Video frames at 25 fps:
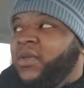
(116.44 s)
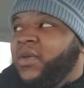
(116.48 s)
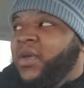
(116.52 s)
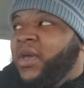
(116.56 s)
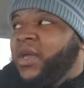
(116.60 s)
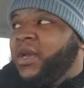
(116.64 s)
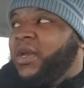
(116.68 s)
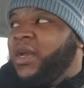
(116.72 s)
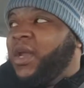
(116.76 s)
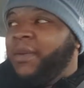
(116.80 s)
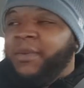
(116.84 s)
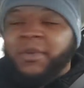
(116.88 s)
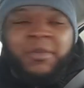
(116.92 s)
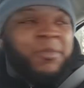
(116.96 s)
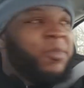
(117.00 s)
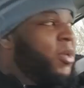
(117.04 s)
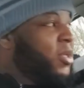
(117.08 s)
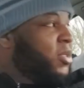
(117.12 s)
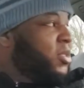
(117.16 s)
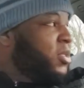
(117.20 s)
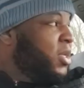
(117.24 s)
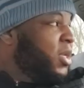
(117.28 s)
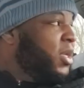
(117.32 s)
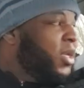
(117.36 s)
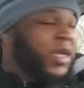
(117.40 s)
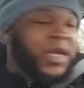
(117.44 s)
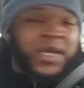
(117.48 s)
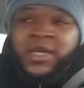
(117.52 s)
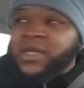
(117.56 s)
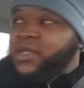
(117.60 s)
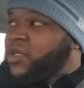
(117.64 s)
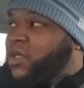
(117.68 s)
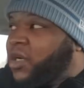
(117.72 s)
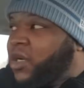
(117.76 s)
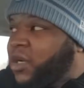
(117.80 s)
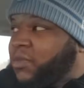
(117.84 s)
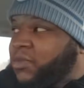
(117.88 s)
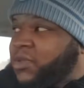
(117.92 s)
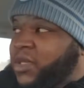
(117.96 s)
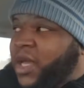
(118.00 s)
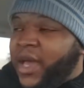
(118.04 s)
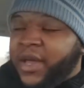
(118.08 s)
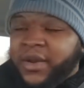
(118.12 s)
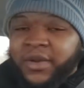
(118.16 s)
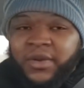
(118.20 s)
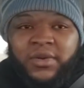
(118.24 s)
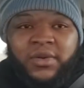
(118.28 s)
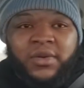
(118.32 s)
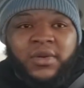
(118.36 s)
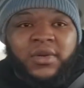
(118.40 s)
you get a WBC interim
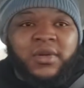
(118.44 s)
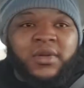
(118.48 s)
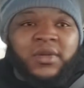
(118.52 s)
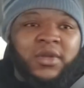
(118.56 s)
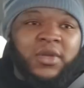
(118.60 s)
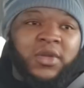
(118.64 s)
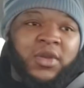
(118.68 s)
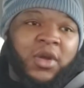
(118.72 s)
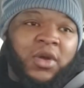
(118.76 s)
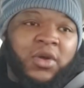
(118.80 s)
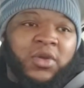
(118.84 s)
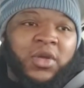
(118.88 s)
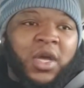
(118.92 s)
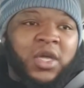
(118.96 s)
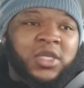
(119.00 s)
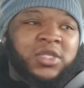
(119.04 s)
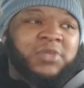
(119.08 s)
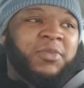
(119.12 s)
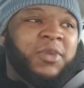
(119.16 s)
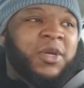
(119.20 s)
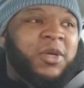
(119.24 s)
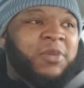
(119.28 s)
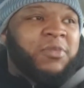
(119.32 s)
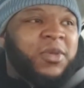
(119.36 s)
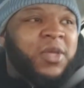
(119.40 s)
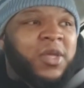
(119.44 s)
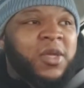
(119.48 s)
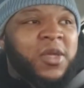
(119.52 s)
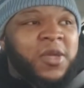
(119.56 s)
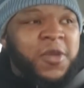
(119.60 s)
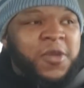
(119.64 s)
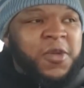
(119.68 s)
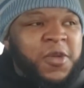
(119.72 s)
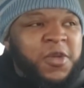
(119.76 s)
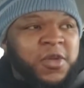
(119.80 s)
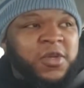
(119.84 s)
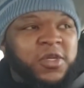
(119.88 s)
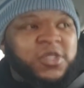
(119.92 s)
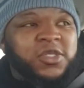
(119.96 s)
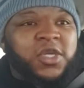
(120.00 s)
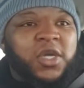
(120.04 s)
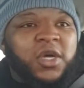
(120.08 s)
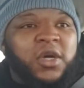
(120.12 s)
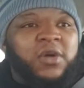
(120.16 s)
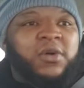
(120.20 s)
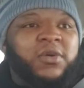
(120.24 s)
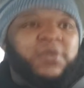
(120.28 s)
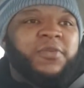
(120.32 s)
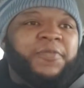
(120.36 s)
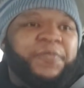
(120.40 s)
title. You know, y'all smell me?
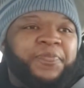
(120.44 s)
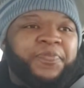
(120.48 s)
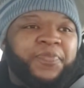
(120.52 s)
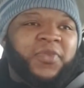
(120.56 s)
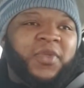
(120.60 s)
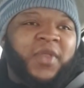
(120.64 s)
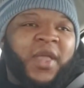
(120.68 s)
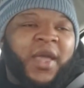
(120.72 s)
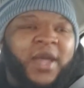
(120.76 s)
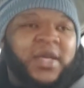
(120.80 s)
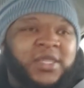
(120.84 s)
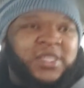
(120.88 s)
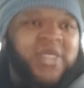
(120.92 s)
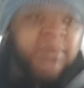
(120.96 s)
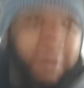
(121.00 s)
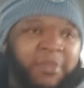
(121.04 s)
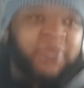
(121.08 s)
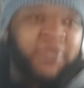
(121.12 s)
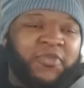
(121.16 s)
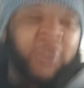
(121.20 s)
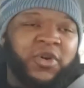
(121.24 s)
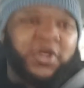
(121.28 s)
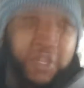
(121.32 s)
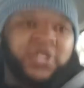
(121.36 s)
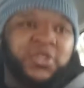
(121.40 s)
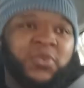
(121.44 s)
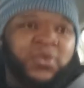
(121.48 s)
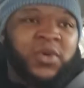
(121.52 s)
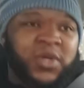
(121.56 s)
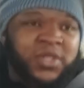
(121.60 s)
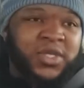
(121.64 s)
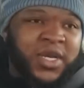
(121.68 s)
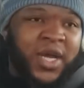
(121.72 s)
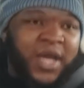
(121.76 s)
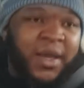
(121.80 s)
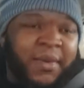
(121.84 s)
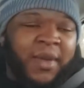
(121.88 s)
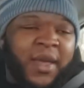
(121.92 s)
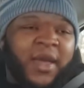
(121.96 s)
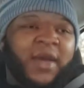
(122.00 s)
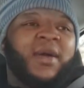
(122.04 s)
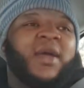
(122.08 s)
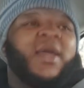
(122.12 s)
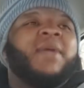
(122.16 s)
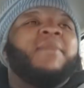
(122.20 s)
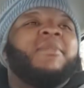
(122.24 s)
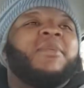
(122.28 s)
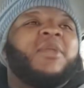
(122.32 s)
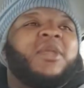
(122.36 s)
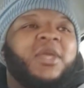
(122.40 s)
So, like I said before, this one time Al
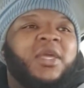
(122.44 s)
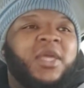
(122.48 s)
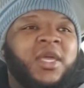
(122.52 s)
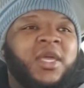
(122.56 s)
Haymon